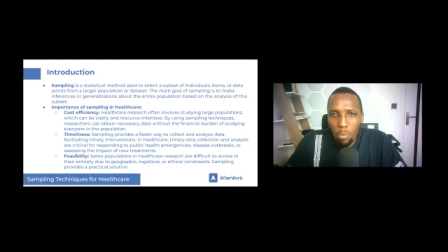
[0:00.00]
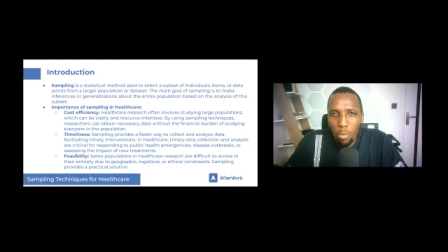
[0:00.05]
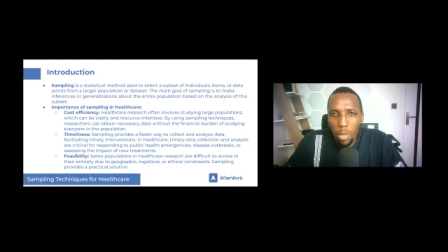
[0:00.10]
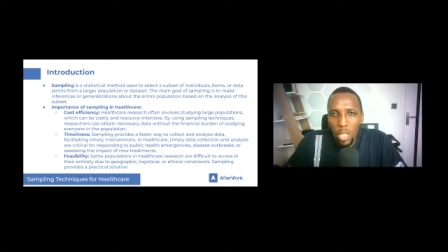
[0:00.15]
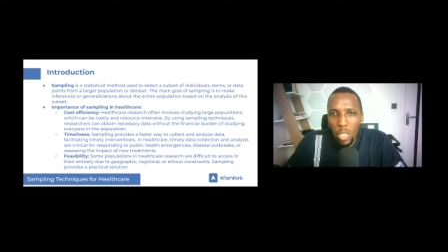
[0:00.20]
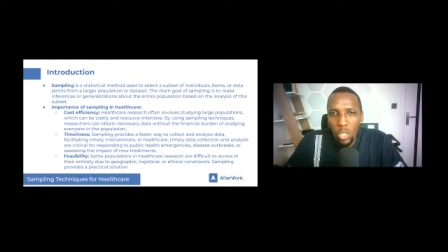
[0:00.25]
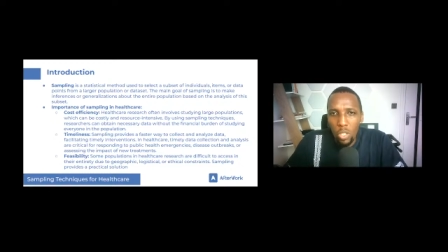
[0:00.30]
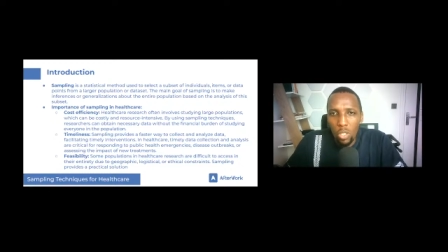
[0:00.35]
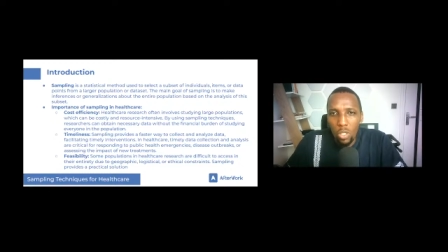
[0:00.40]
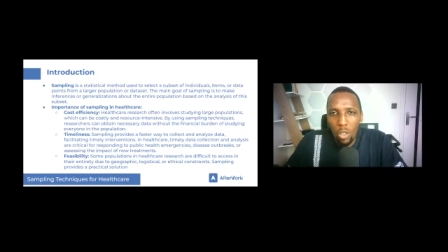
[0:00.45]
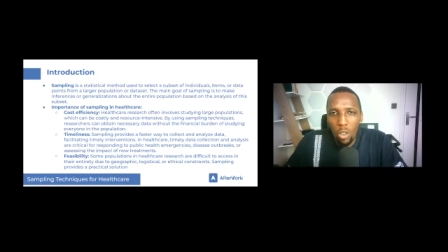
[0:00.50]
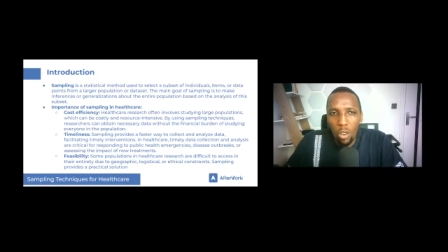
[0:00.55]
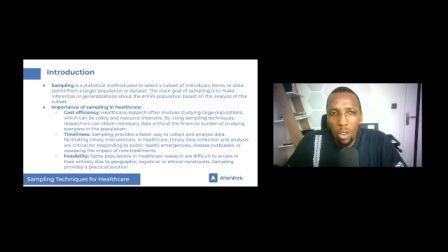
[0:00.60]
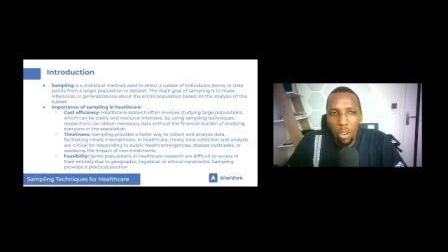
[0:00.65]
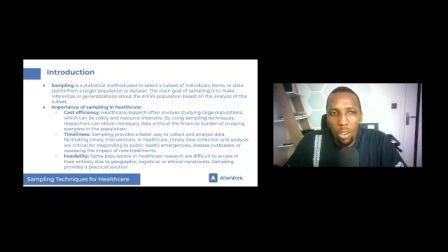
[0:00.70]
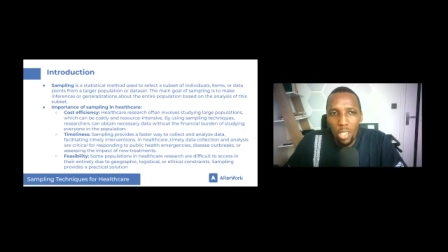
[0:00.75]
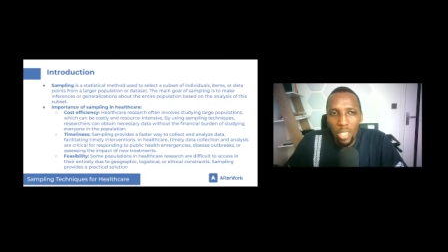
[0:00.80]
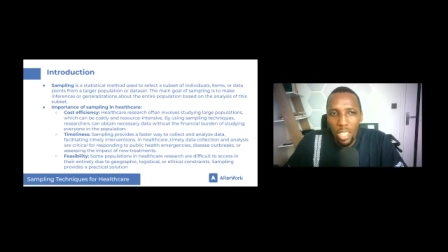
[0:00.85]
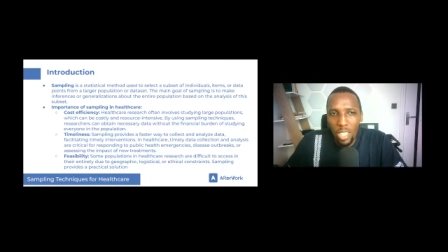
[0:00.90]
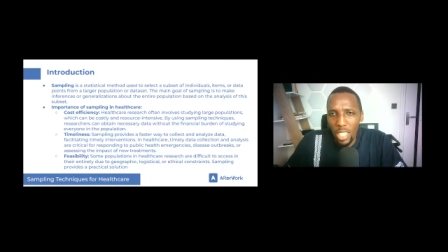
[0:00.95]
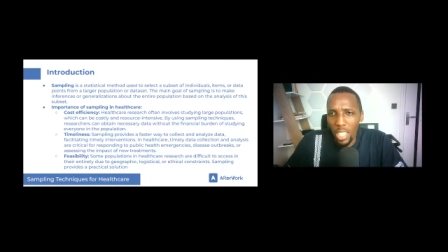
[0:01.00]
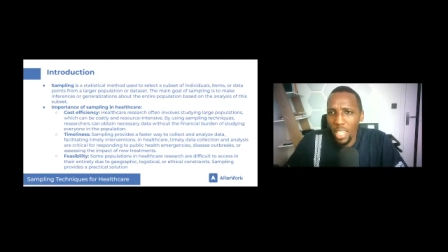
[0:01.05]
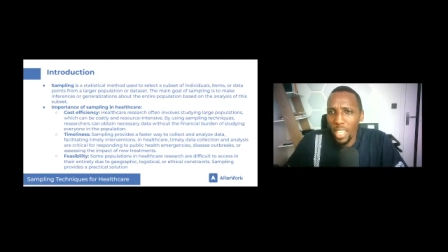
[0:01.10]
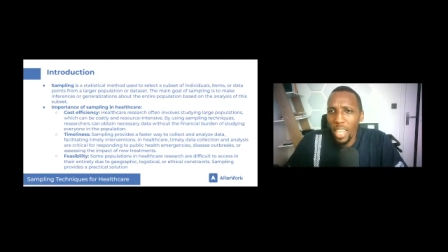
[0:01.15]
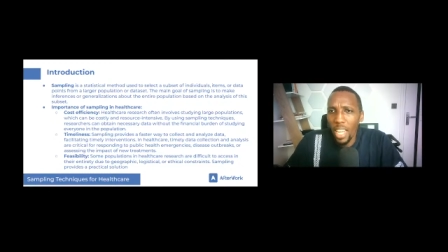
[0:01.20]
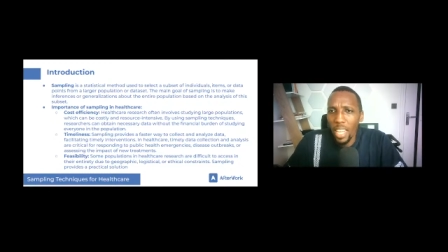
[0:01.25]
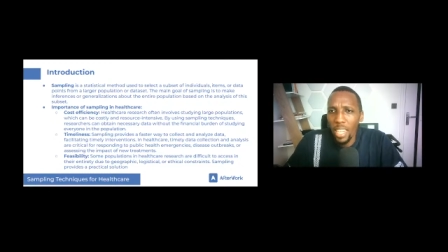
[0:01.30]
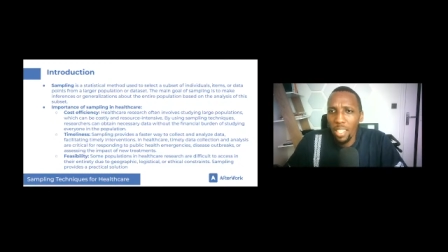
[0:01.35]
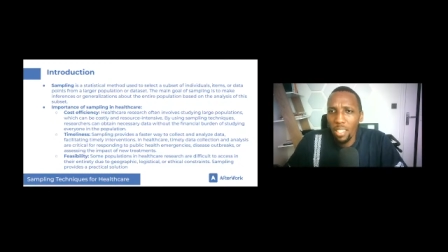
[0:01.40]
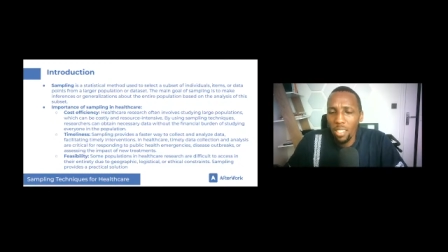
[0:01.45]
based on the
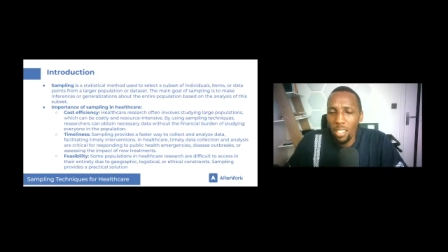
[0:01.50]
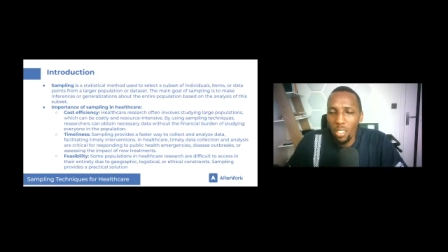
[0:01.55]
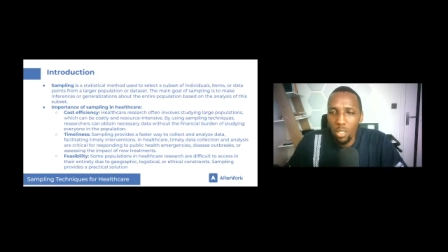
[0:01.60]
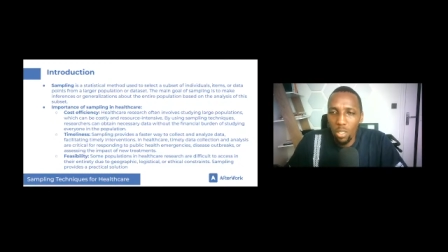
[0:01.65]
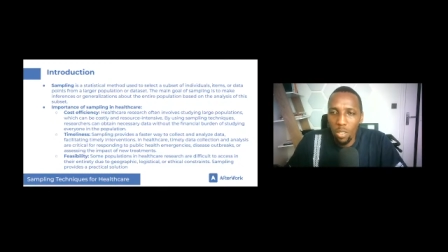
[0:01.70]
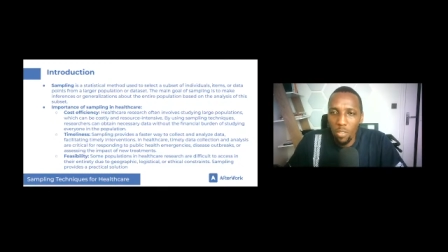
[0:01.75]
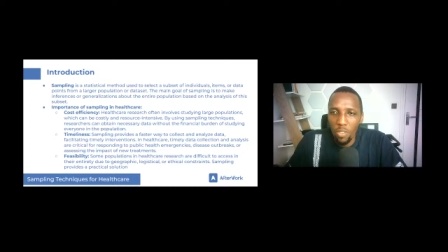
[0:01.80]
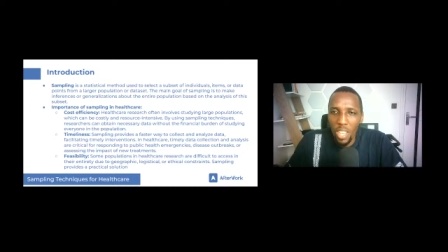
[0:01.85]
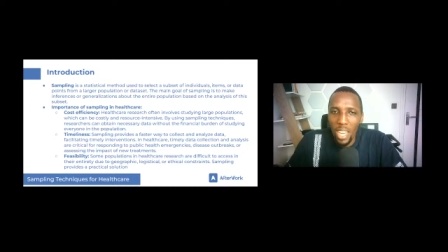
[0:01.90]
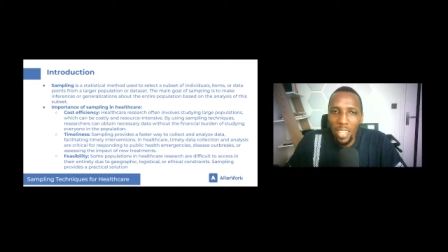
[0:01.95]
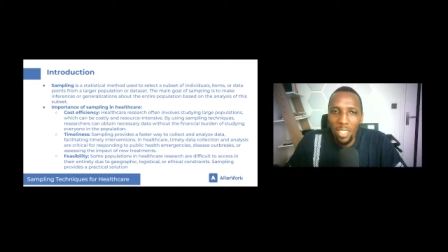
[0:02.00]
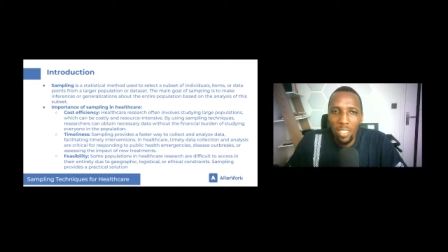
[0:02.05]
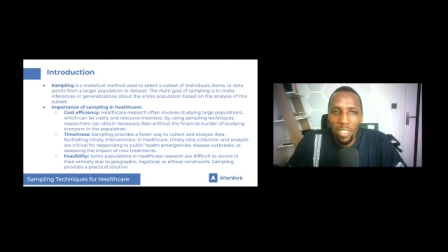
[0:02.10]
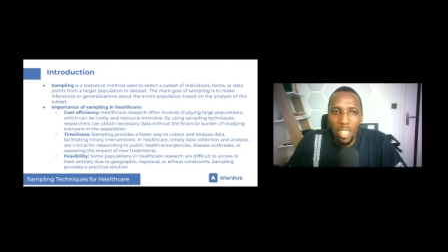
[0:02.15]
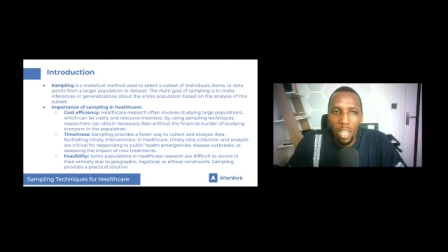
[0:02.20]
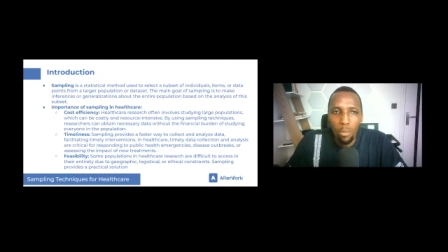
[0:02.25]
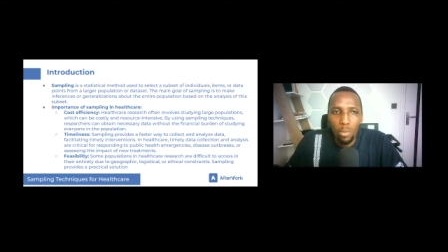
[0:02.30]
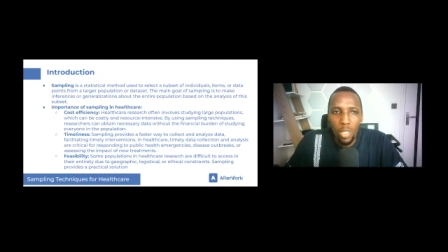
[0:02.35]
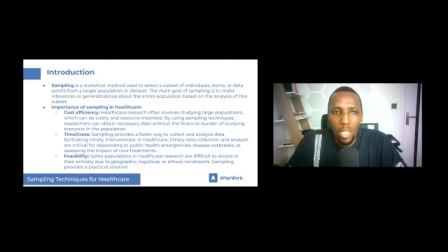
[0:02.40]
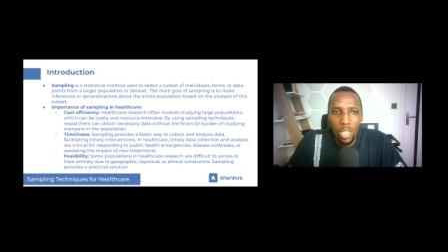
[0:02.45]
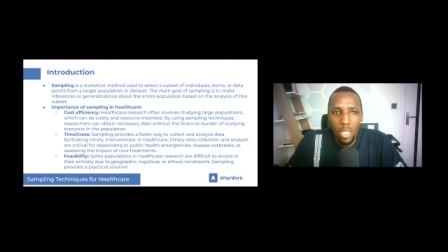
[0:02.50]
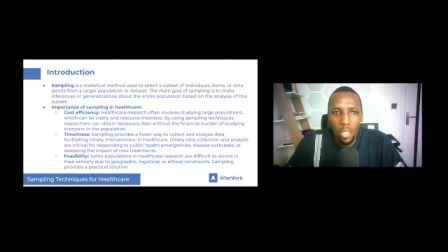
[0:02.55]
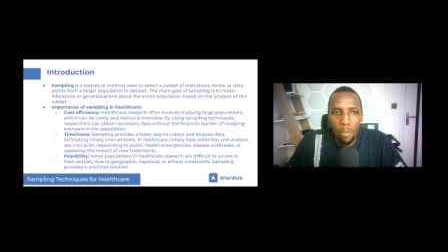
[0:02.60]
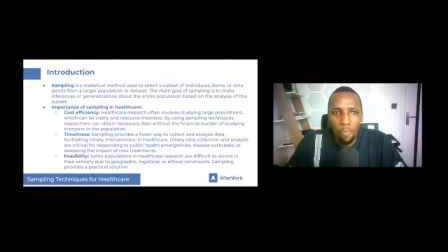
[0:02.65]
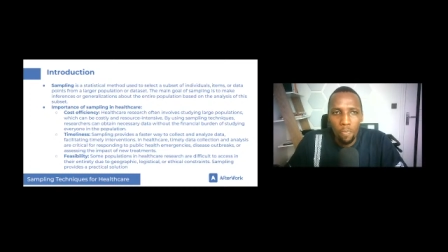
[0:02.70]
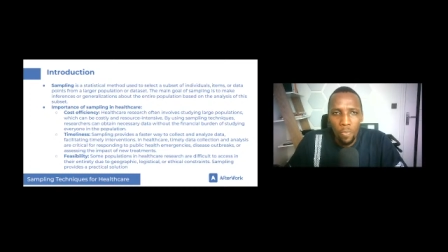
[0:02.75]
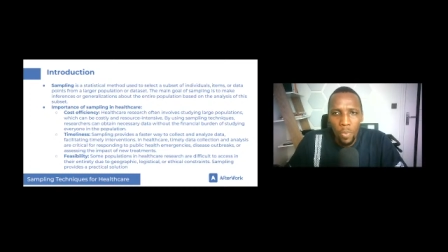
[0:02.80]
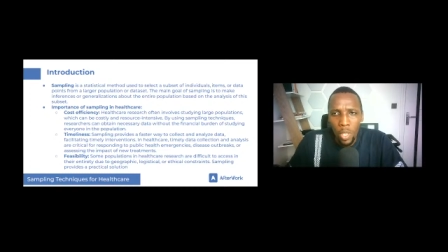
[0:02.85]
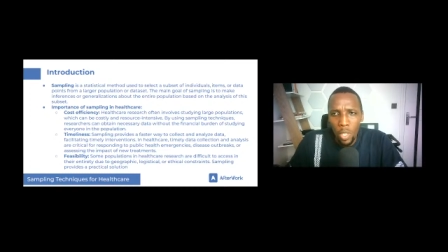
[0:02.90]
analysis of that subset.